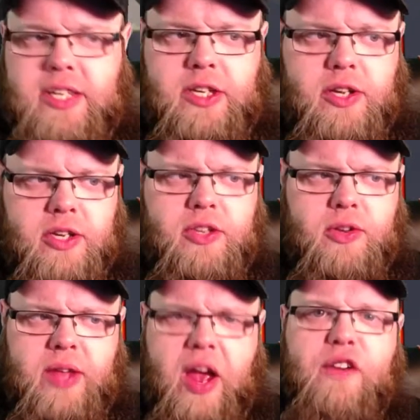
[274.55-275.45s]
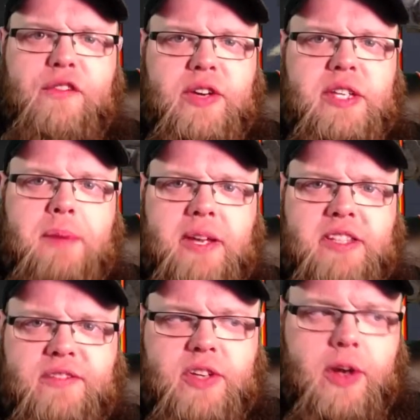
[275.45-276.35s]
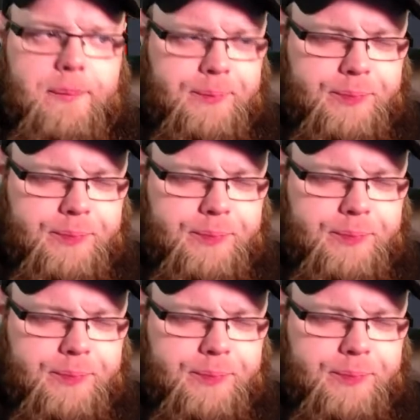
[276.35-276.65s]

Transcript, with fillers: You can do it over a space of time.